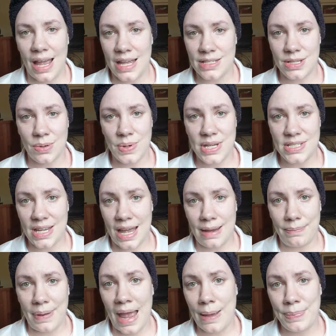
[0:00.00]
As always,
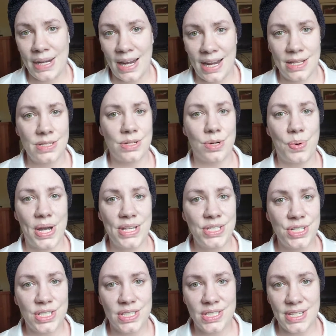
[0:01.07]
I'm happy to answer
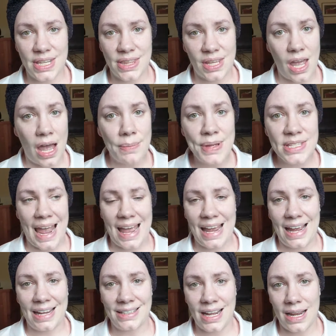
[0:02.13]
questions in the comments,
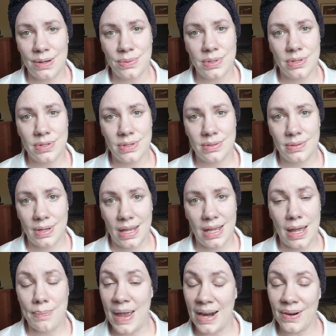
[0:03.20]
and I will
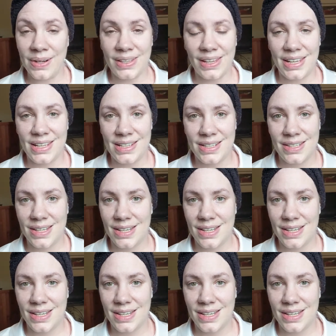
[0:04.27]
apparently